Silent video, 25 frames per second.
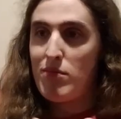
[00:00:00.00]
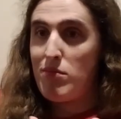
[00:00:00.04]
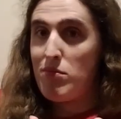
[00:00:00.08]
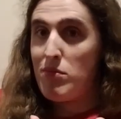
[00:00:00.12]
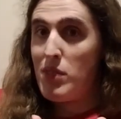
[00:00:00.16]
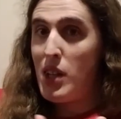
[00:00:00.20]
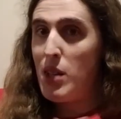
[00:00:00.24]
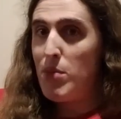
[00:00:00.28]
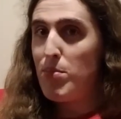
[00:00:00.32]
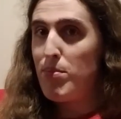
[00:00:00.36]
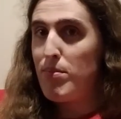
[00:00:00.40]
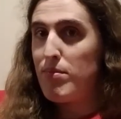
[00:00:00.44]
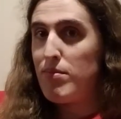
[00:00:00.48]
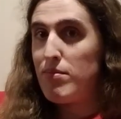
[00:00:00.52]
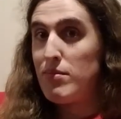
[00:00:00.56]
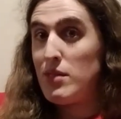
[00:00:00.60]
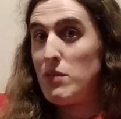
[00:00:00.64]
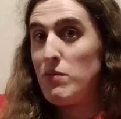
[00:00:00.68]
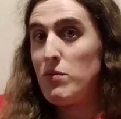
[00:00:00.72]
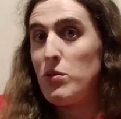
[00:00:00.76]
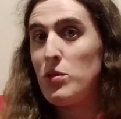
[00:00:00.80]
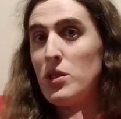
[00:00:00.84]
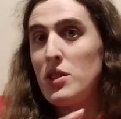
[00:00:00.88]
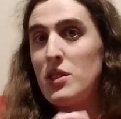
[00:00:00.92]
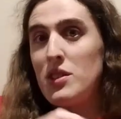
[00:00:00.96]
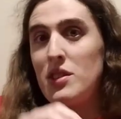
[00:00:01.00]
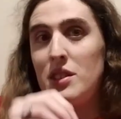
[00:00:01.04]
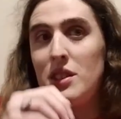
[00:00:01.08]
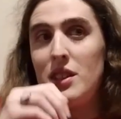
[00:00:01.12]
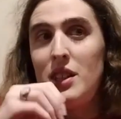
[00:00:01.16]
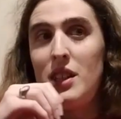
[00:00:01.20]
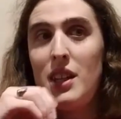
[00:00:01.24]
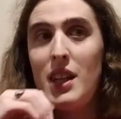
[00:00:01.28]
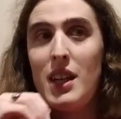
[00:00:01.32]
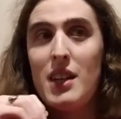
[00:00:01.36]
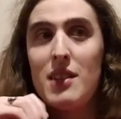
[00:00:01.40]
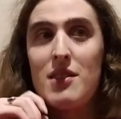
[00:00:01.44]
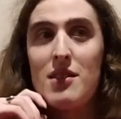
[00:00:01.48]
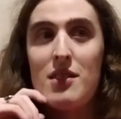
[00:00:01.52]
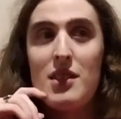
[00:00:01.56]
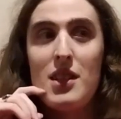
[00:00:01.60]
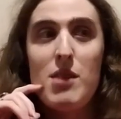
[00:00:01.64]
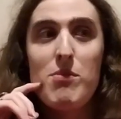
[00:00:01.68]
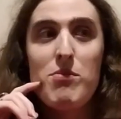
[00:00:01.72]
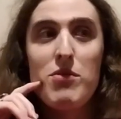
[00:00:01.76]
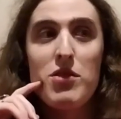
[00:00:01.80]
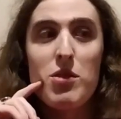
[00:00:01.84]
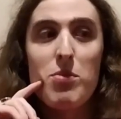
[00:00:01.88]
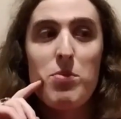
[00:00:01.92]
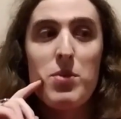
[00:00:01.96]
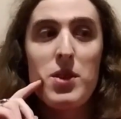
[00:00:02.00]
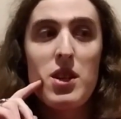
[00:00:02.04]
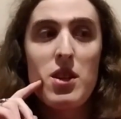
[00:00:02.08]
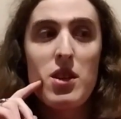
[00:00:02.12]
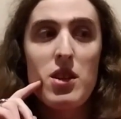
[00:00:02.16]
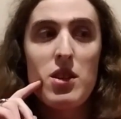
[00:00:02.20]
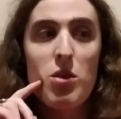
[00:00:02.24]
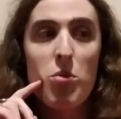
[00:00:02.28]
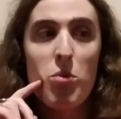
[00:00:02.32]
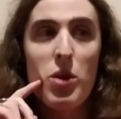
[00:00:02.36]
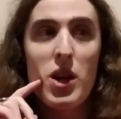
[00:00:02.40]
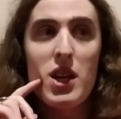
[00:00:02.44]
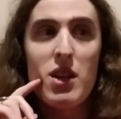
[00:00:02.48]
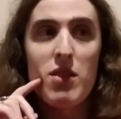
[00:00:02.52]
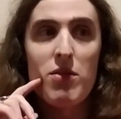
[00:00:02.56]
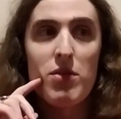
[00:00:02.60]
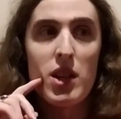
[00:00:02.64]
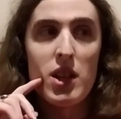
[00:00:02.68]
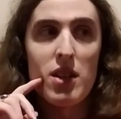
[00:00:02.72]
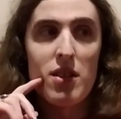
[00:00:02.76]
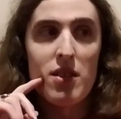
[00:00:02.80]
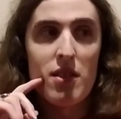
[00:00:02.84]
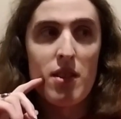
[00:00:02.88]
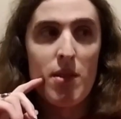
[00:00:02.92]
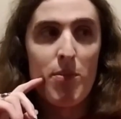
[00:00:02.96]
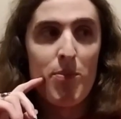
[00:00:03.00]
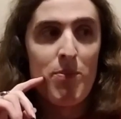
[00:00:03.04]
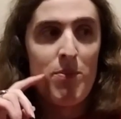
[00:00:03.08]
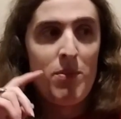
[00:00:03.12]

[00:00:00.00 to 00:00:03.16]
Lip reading: Well, unfortunately, that seems to be the way of it.